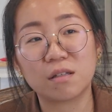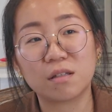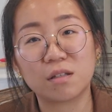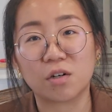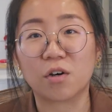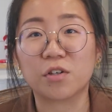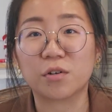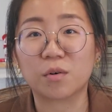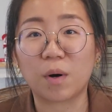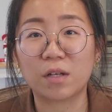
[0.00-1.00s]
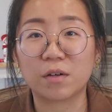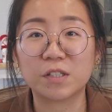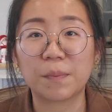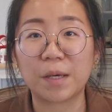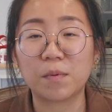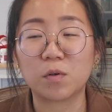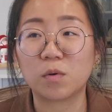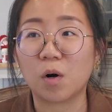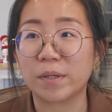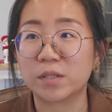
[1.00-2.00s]
you know, you're one of those people
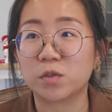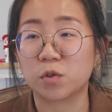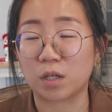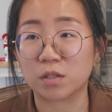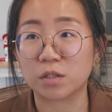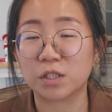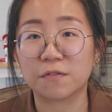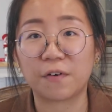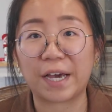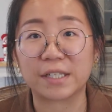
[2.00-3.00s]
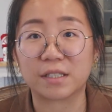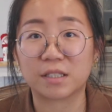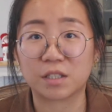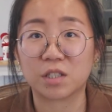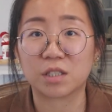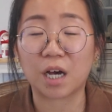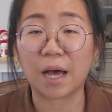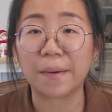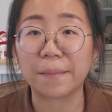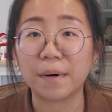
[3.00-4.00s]
who always struggle to find stitching
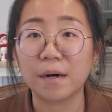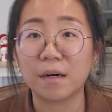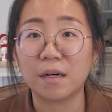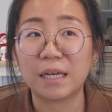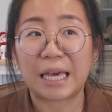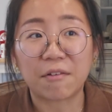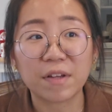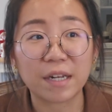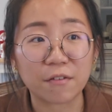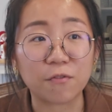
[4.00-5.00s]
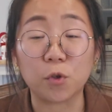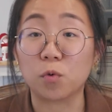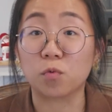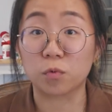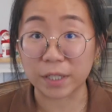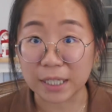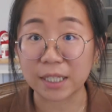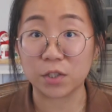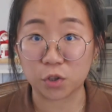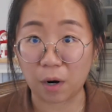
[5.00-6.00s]
time. Even if you
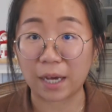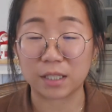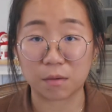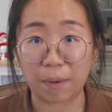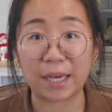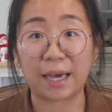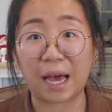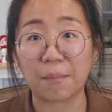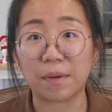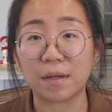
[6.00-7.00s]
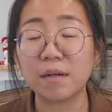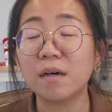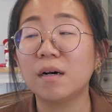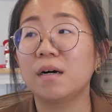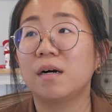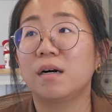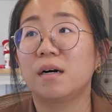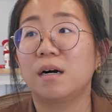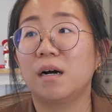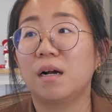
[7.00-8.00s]
really try to make it happen,
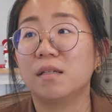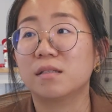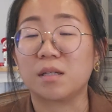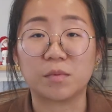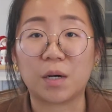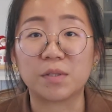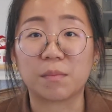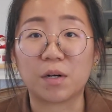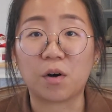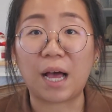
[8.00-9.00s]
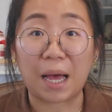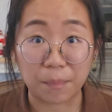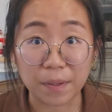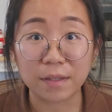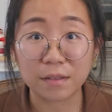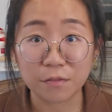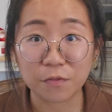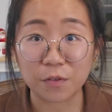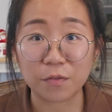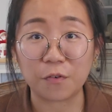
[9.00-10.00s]
sometimes it might not happen
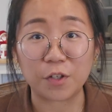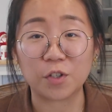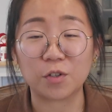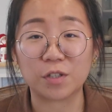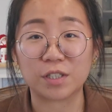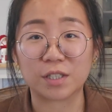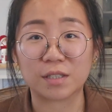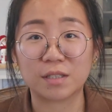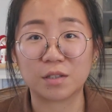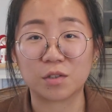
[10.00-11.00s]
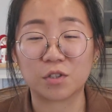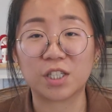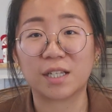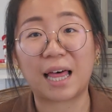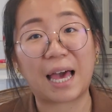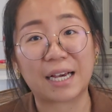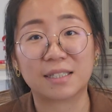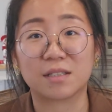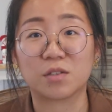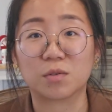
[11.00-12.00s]
for you to just, you know,
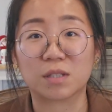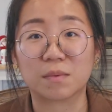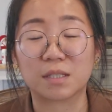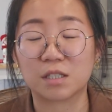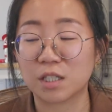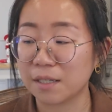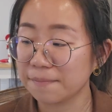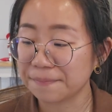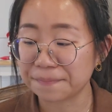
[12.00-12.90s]
chillax and do some stitching.